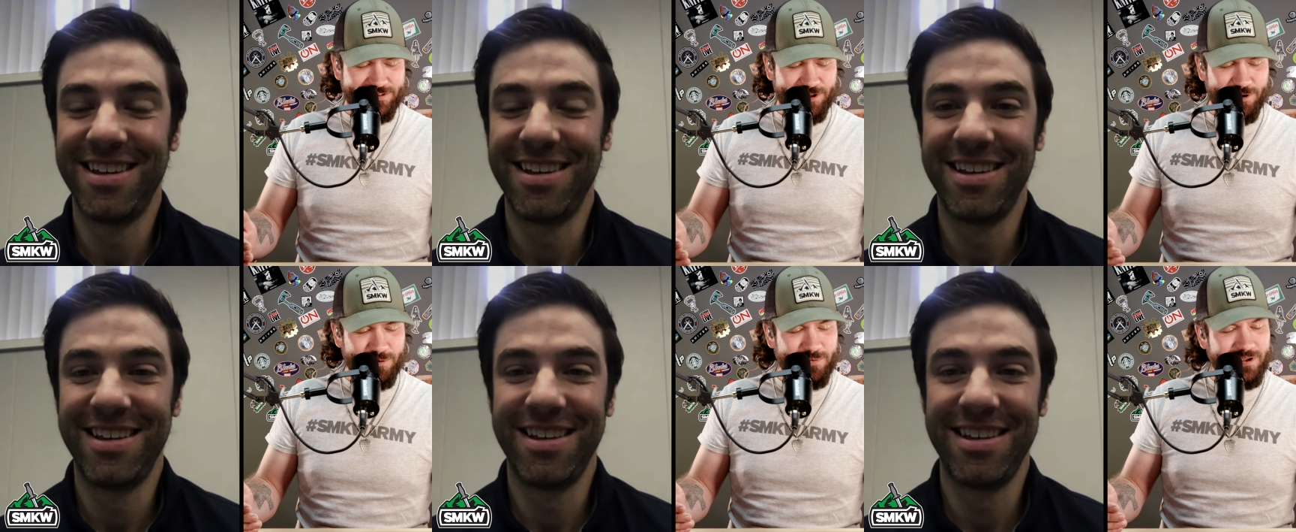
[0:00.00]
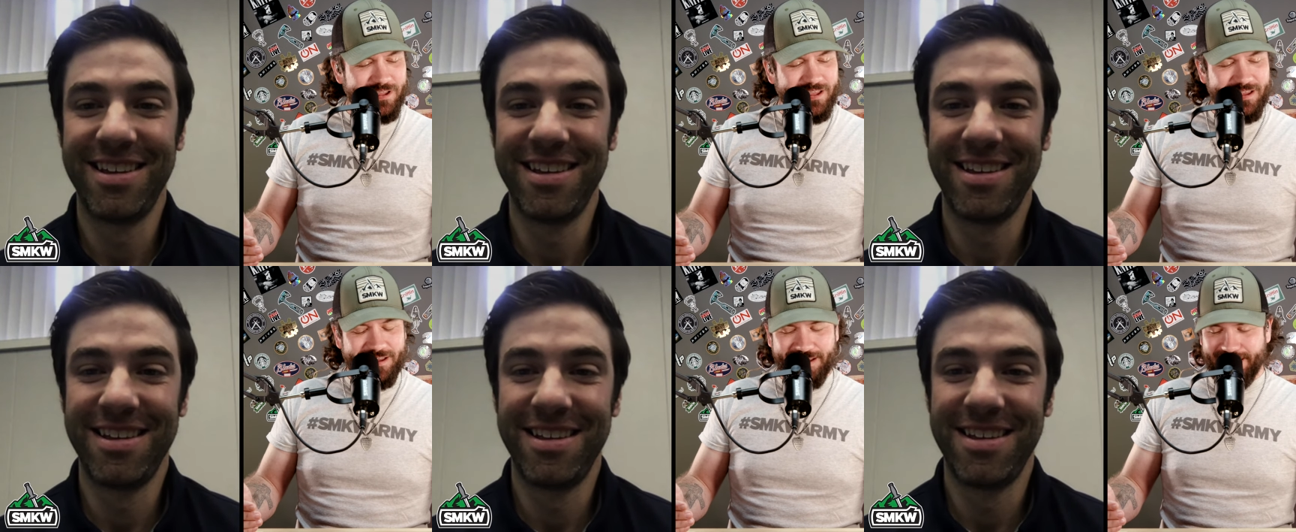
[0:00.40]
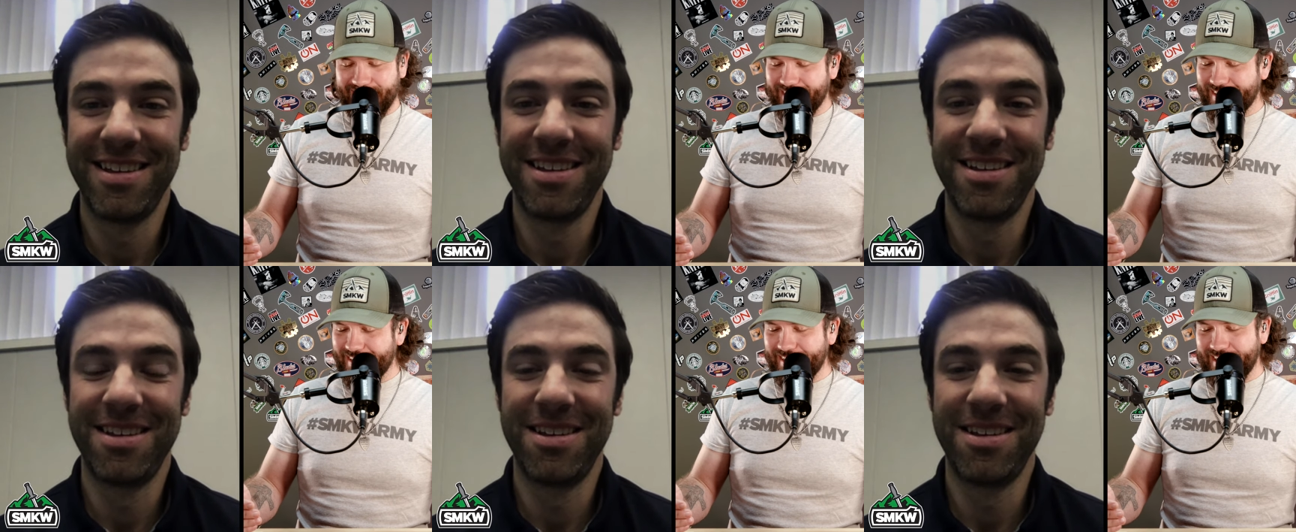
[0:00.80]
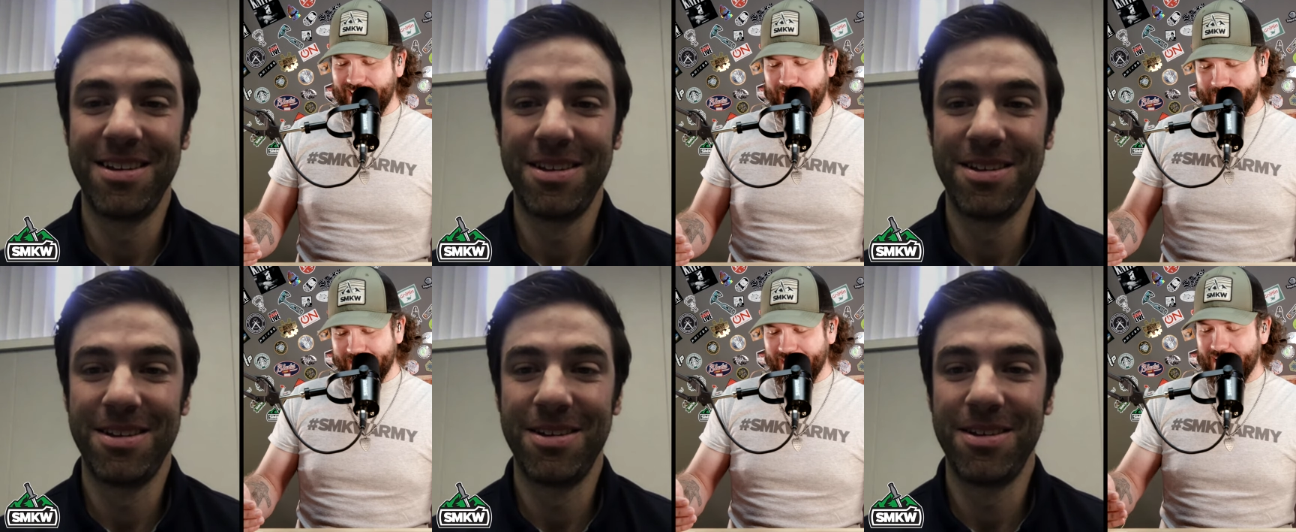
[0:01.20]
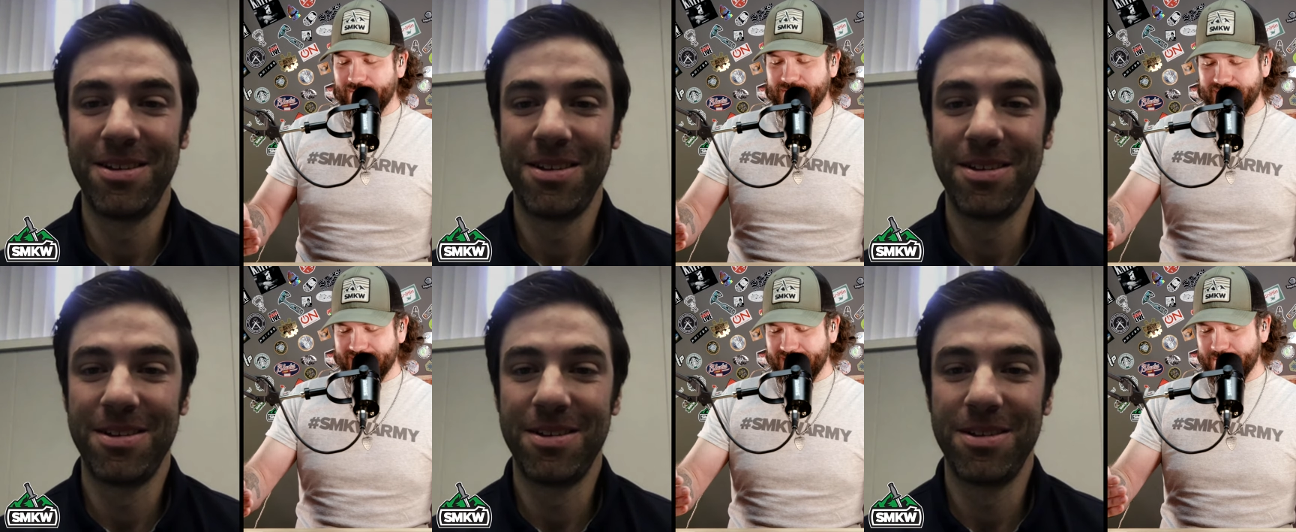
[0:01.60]
Speaker 1: So, uh, I mean,
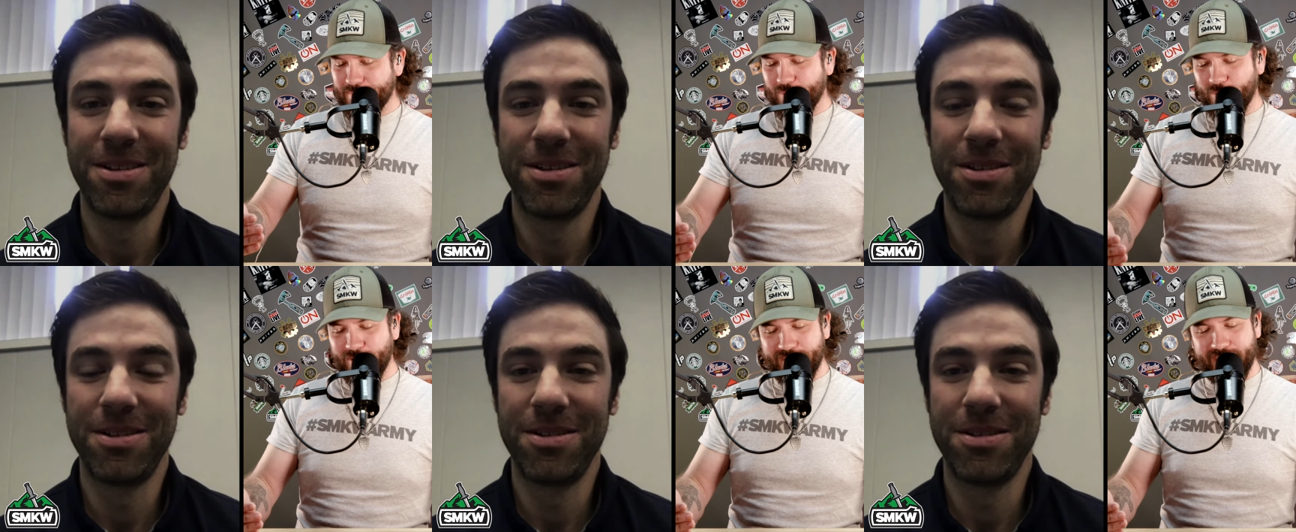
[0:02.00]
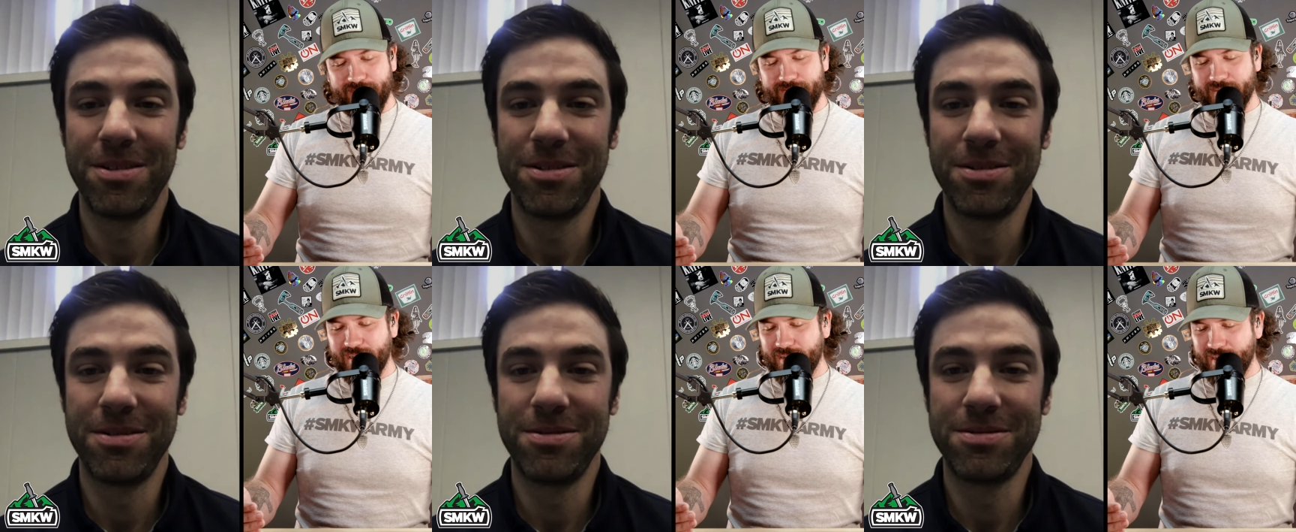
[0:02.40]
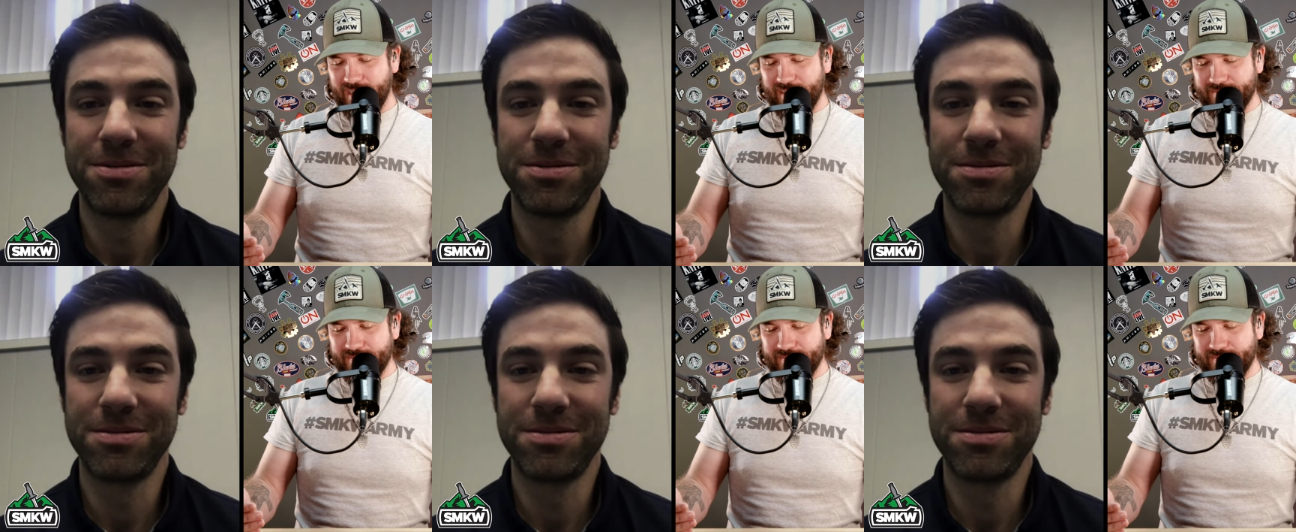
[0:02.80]
obviously, born of uh,